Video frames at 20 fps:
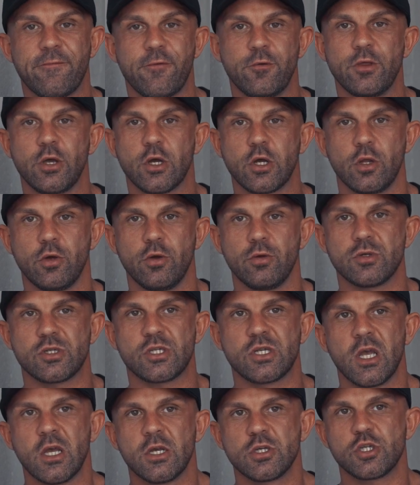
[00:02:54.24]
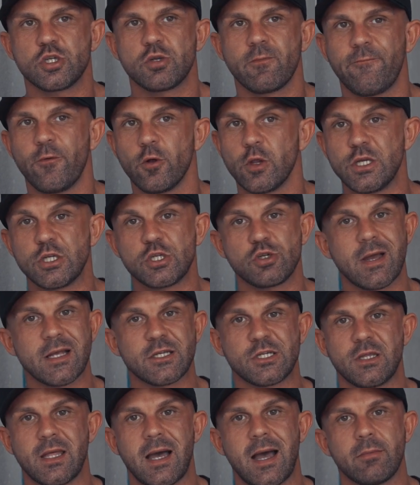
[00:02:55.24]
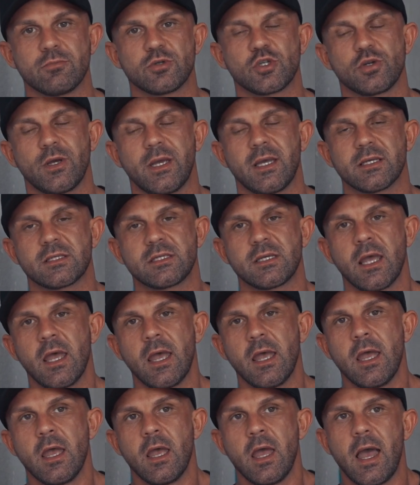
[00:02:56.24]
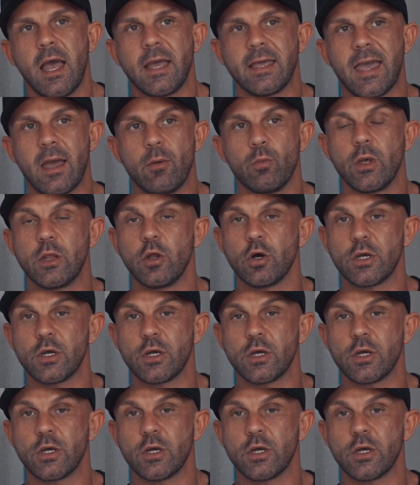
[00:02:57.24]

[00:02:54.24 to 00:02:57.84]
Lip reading: through the glutes, fully stretching the hamstrings. Again, we're